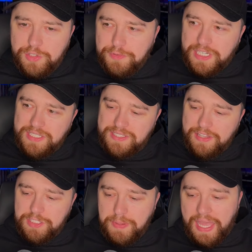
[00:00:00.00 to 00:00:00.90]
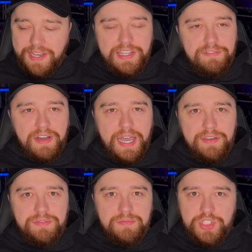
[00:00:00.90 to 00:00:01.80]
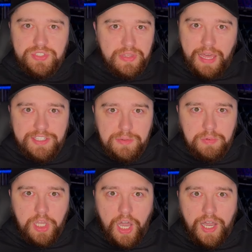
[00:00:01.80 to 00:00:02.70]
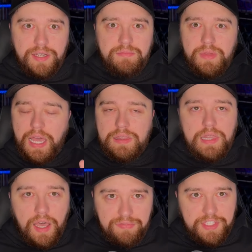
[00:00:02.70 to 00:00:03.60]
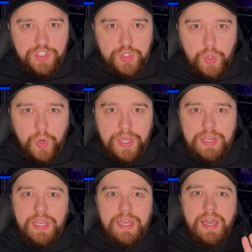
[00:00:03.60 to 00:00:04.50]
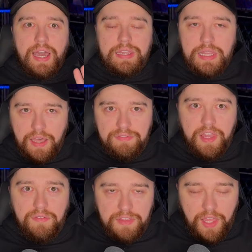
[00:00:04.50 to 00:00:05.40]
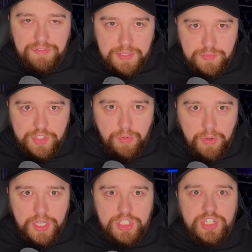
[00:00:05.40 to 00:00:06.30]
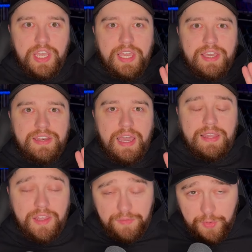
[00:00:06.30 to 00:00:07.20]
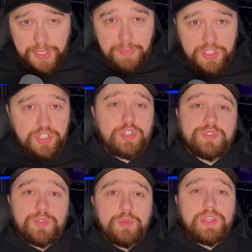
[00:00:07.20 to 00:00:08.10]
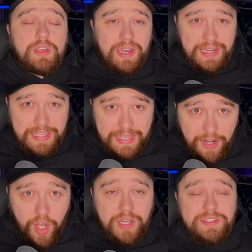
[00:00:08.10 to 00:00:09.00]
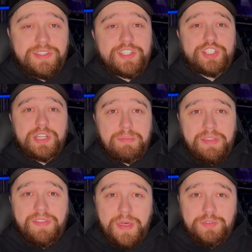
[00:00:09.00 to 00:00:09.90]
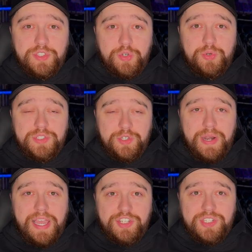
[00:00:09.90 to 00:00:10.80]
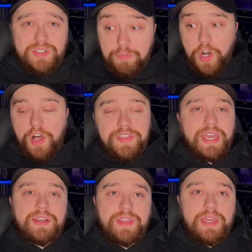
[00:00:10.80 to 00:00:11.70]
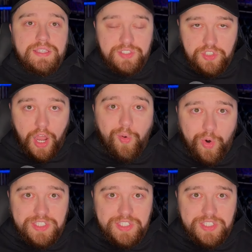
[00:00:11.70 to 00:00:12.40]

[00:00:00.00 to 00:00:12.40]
forgot to say this, but ND-5, just not as a con. I love this droid. I love, love, loved him so much, and I love really much the crew that you kind of get onto this ship. I thought that was a cool interaction. Overall, in the end of the day, Star Wars